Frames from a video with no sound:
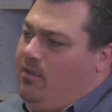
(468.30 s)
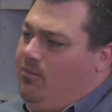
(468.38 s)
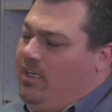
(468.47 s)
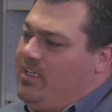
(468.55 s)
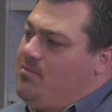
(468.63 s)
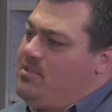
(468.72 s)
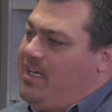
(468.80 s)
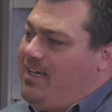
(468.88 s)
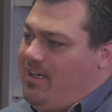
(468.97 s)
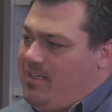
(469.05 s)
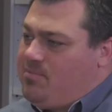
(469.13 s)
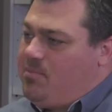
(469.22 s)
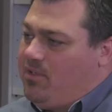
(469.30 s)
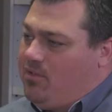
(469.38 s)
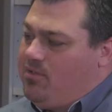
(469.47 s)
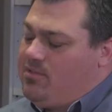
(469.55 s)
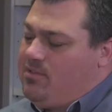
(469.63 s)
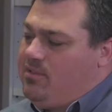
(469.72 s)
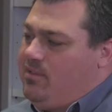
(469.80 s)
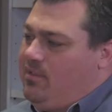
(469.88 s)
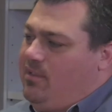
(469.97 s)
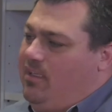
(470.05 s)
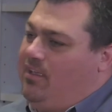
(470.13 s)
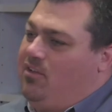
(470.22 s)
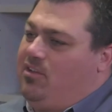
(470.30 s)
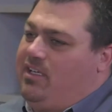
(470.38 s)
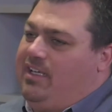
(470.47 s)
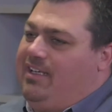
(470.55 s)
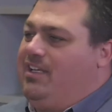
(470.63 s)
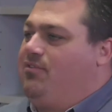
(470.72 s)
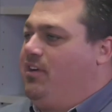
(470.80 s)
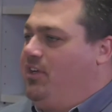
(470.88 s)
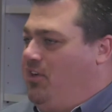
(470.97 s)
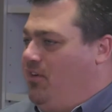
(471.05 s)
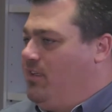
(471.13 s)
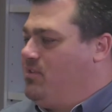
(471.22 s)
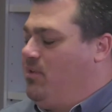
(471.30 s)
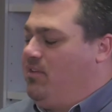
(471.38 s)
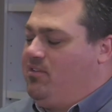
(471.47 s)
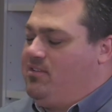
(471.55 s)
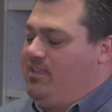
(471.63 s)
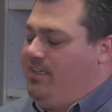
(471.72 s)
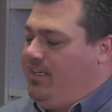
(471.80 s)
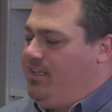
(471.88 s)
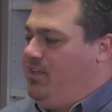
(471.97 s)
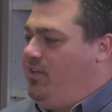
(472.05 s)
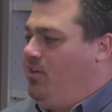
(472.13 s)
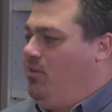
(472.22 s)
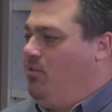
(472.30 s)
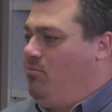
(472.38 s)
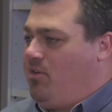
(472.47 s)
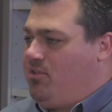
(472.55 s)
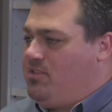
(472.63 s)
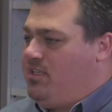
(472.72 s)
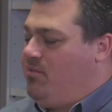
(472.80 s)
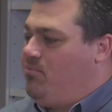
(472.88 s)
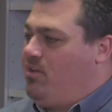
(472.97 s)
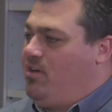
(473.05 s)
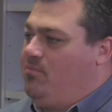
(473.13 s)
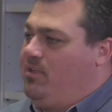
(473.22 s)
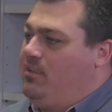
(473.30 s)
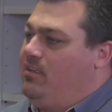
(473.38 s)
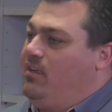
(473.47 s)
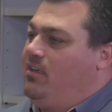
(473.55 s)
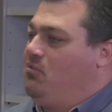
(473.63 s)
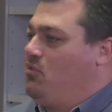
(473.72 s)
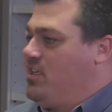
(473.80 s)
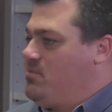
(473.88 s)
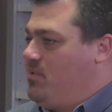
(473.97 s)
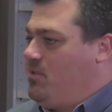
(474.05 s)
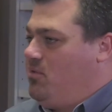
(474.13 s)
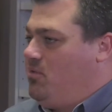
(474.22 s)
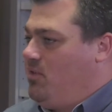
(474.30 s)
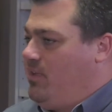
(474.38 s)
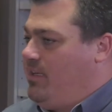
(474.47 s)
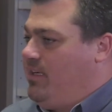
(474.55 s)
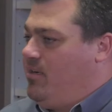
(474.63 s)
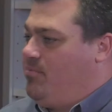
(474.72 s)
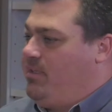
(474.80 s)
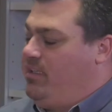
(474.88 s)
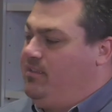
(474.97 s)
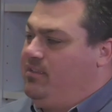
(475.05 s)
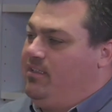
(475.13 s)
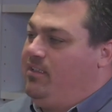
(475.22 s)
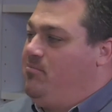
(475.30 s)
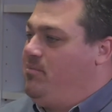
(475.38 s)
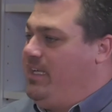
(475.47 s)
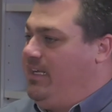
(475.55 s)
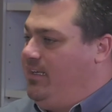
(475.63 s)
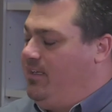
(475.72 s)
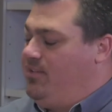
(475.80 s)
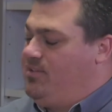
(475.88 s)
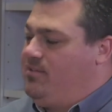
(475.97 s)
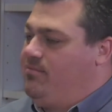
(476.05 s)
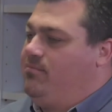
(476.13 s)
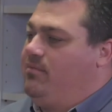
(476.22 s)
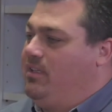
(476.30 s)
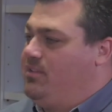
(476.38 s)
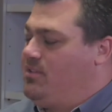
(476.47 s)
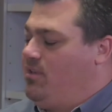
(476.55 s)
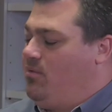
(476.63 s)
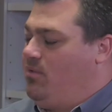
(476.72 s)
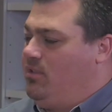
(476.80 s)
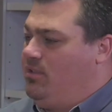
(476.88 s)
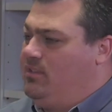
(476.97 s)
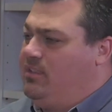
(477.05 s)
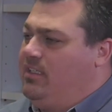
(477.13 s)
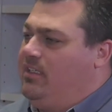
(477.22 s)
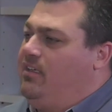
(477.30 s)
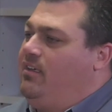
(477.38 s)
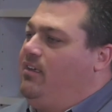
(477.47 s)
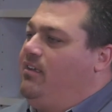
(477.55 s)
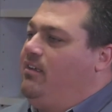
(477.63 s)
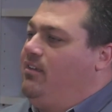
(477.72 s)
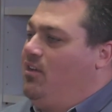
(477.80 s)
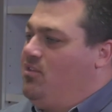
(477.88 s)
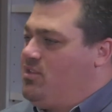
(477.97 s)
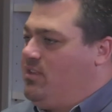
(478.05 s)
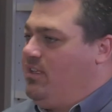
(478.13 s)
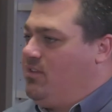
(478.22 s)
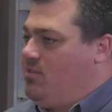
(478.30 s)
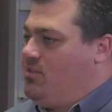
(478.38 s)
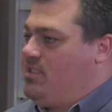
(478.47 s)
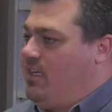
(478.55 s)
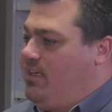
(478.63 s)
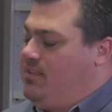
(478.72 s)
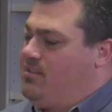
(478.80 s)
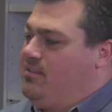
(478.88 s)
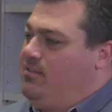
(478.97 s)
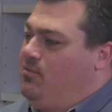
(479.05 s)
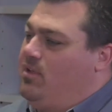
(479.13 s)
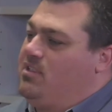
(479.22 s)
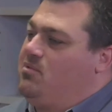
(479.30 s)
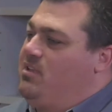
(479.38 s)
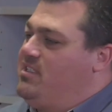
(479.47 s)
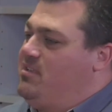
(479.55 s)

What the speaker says: When it comes to hospitals and looking at different units, whether it's the NICU, emergency department, respiratory therapy, peds, and so on, those clinical sites, once we